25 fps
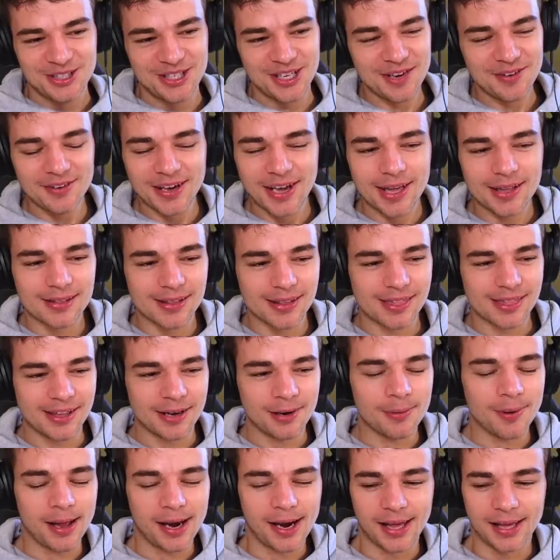Do you ever get the
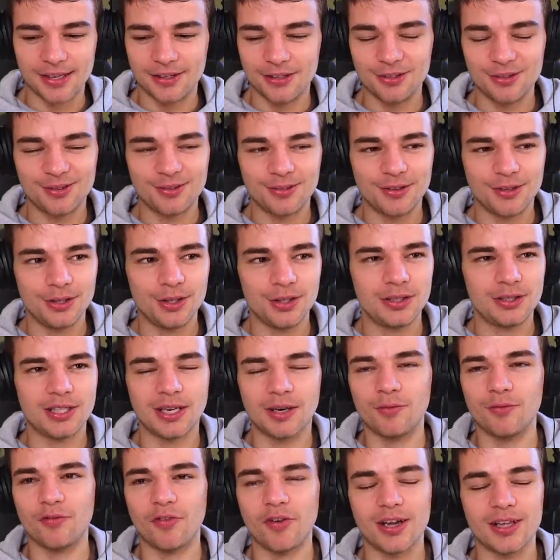thing where, like, you
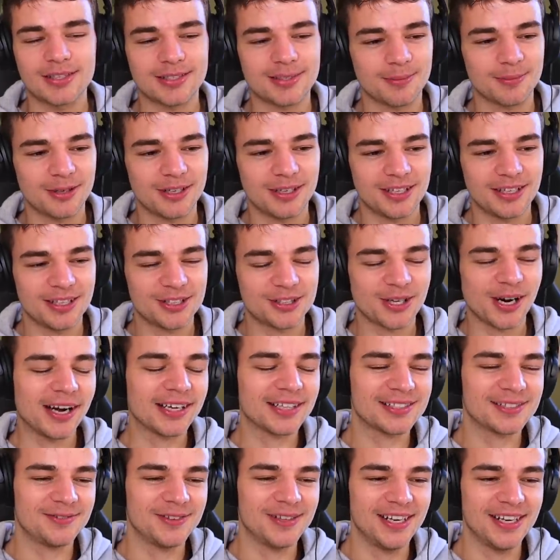didn't find someone
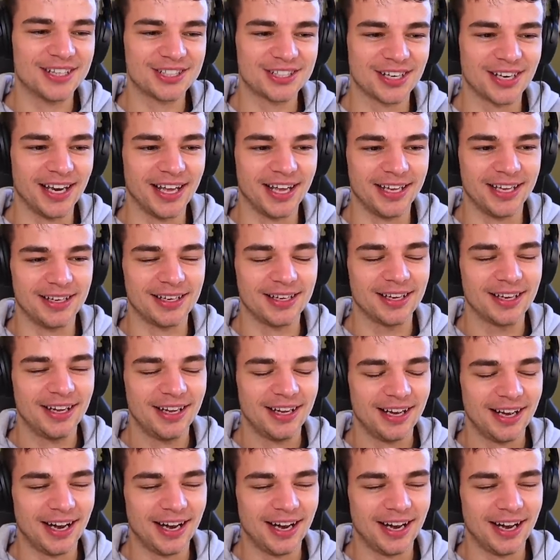attractive initially